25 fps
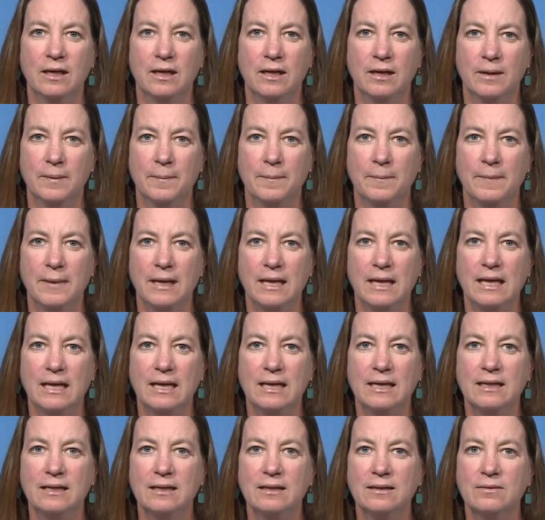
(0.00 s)
Um,
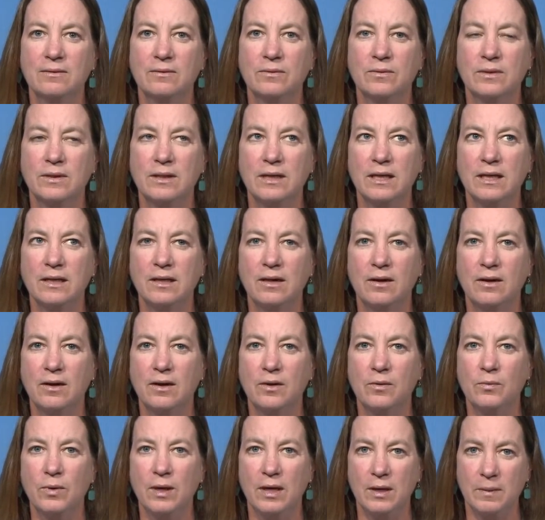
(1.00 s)
and they
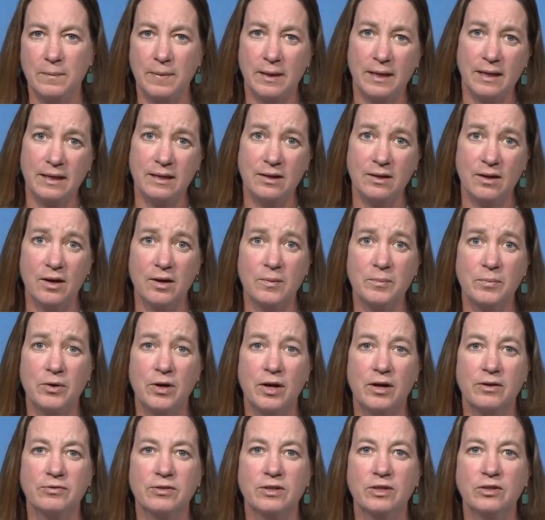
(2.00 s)
are run by
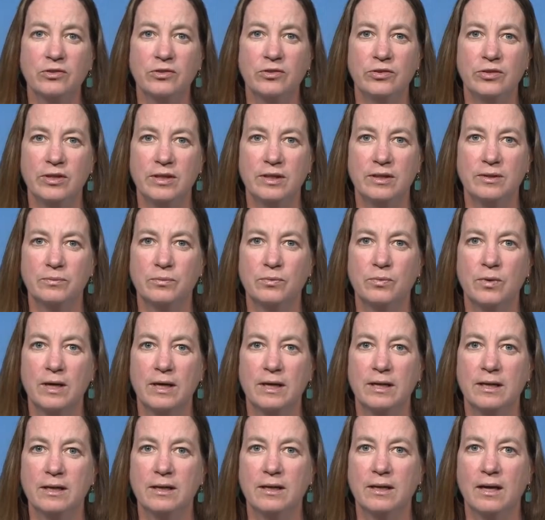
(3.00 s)
nonprofits that
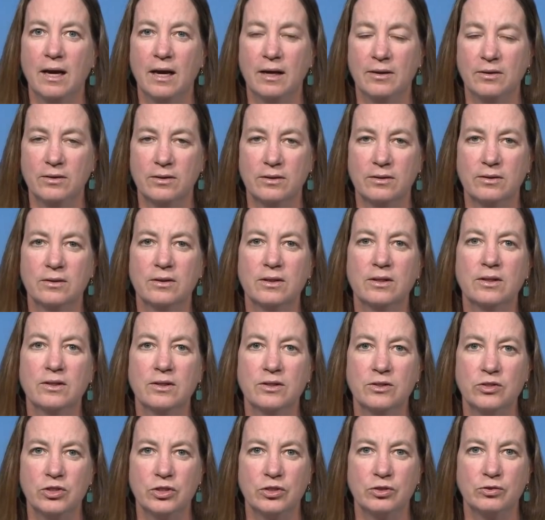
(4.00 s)
run other
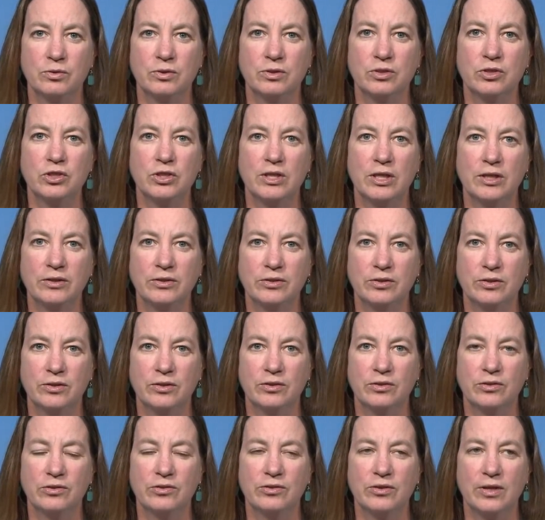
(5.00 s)
children's
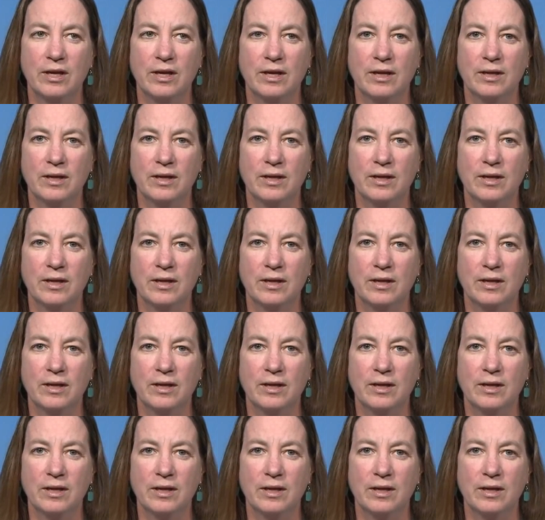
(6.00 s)
shelters.